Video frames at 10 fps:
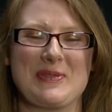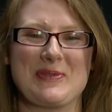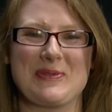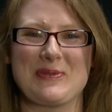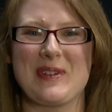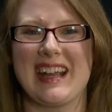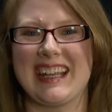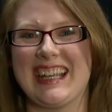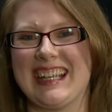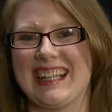what
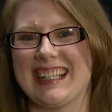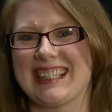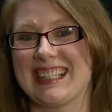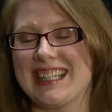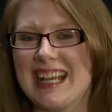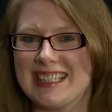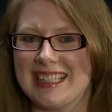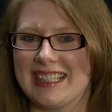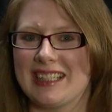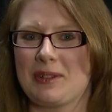he
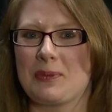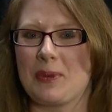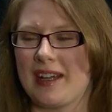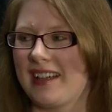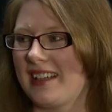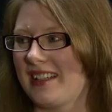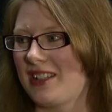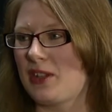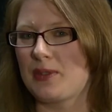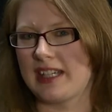suggested
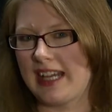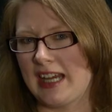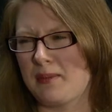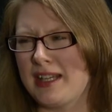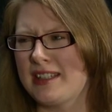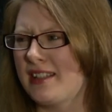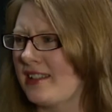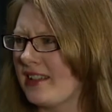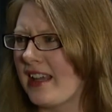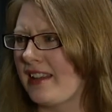was using cannabis in a
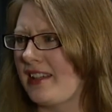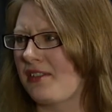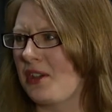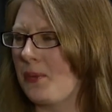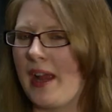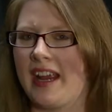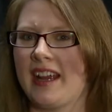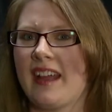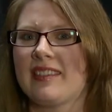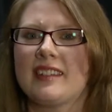slightly different way.
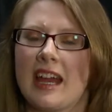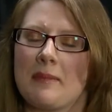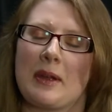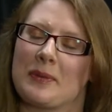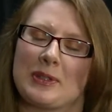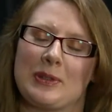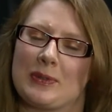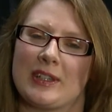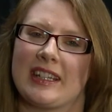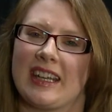At the time, I was
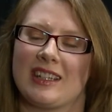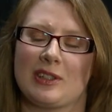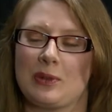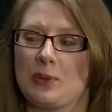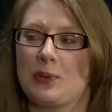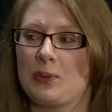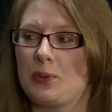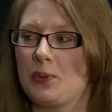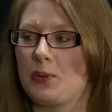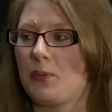using it
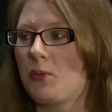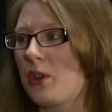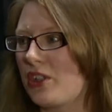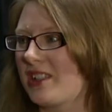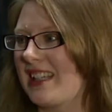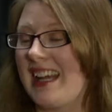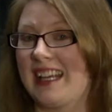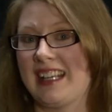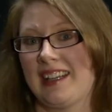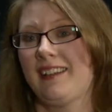to more just kind
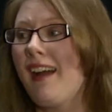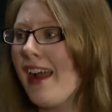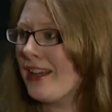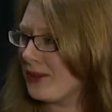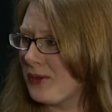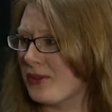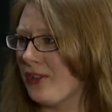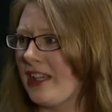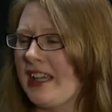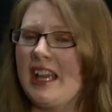of getting high
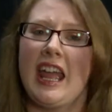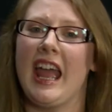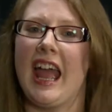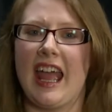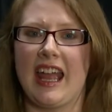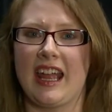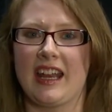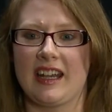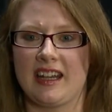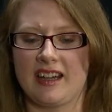socially
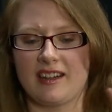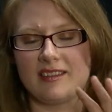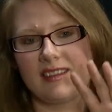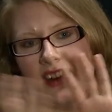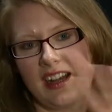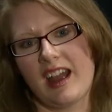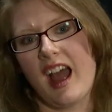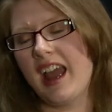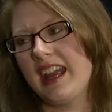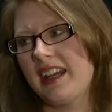and kind of
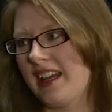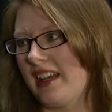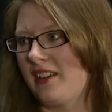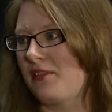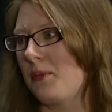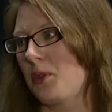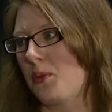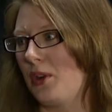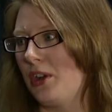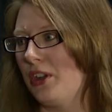hidden from the
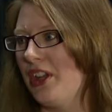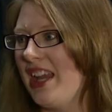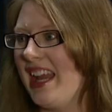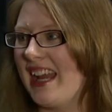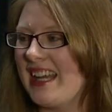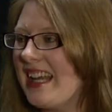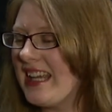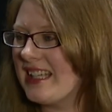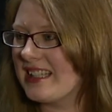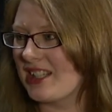world. And
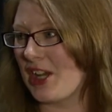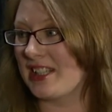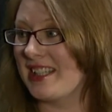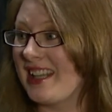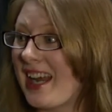he suggested that